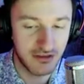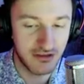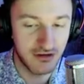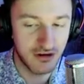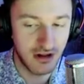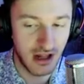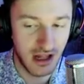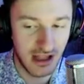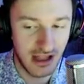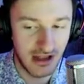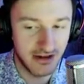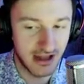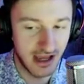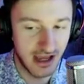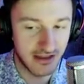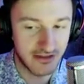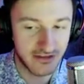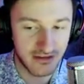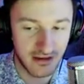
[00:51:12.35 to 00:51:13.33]
You're not allowed to
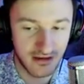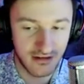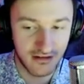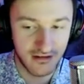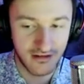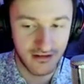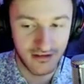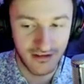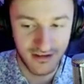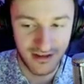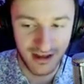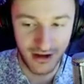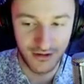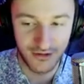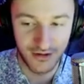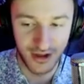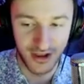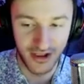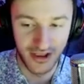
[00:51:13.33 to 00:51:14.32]
ask how
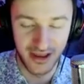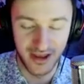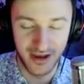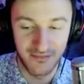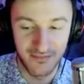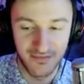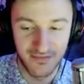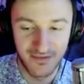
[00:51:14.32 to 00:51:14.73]
tall I am.